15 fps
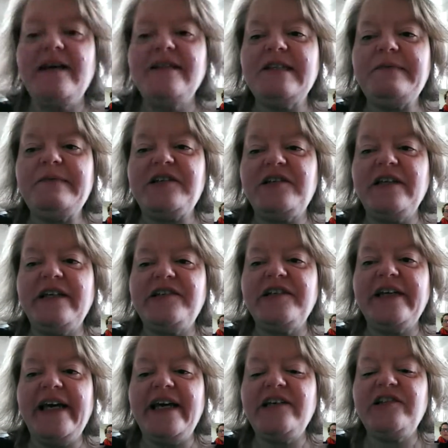on Special
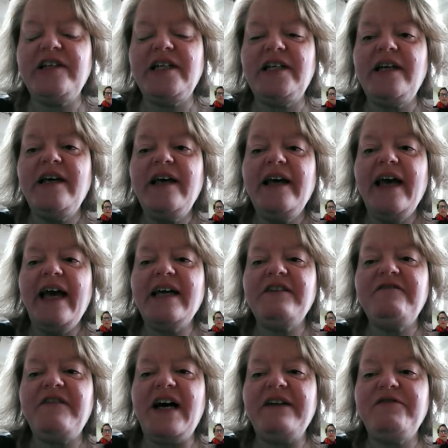Education and
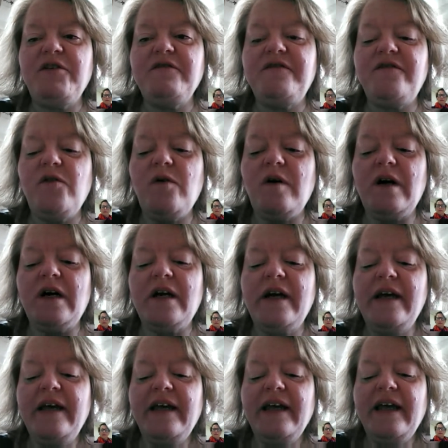504
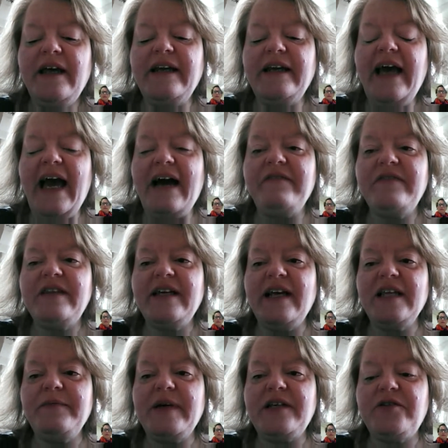in half of the
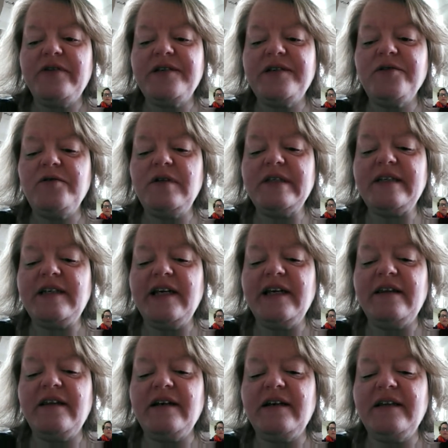elementary schools in
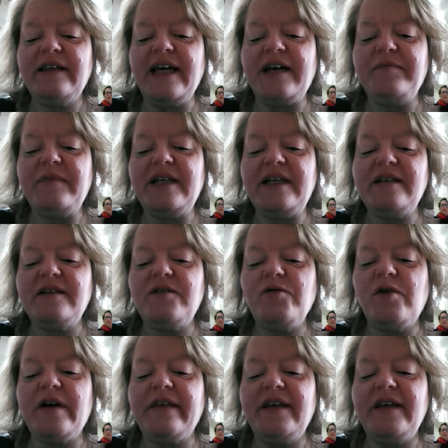Ithaca. That means
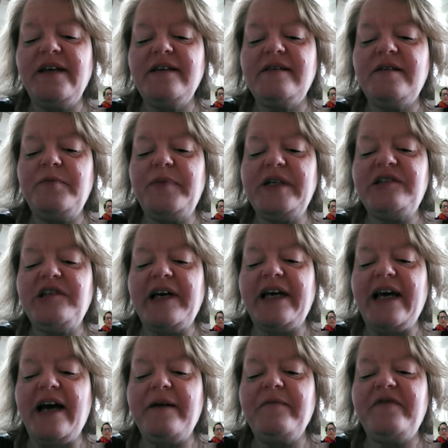Northeast,
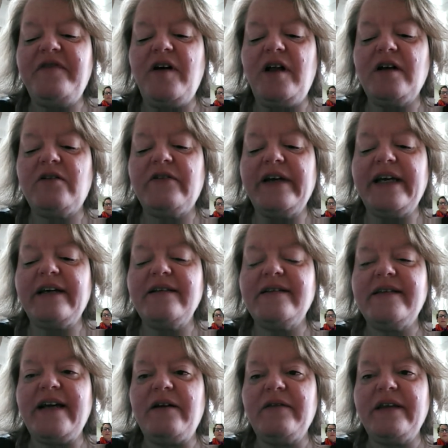BJM, Fall Creek, and
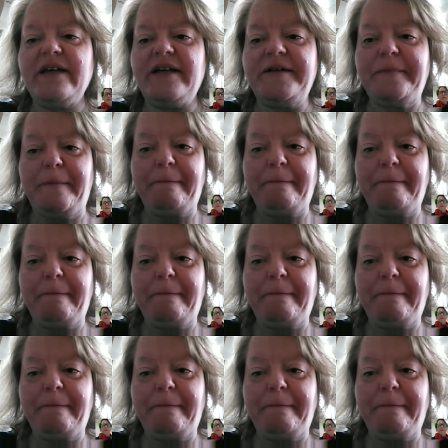South Hill.